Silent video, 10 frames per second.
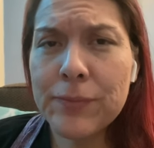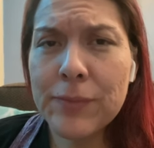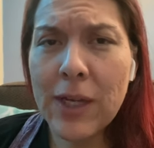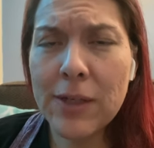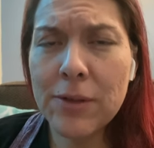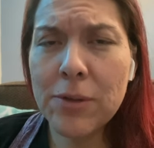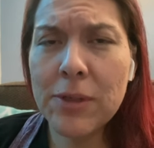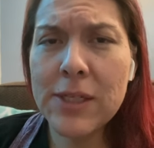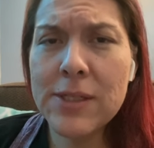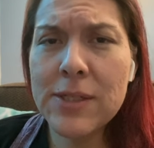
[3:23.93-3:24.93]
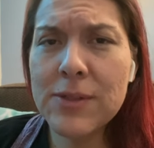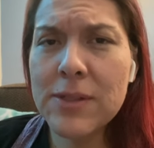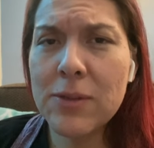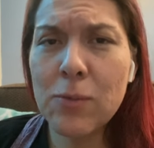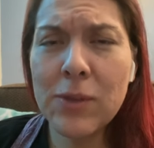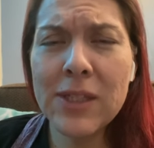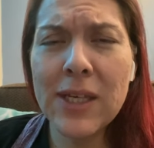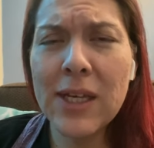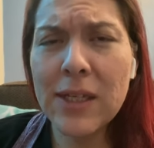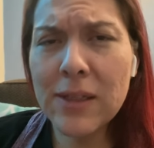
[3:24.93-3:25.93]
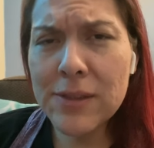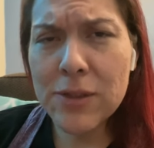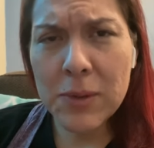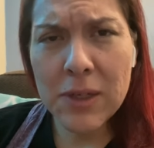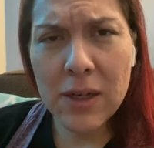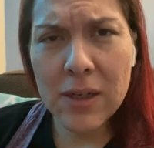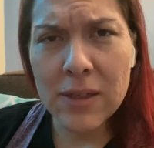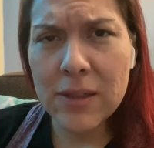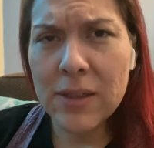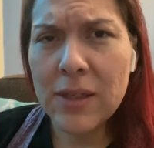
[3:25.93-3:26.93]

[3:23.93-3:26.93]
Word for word: I don't know, guys. Seriously, what the hell is going on?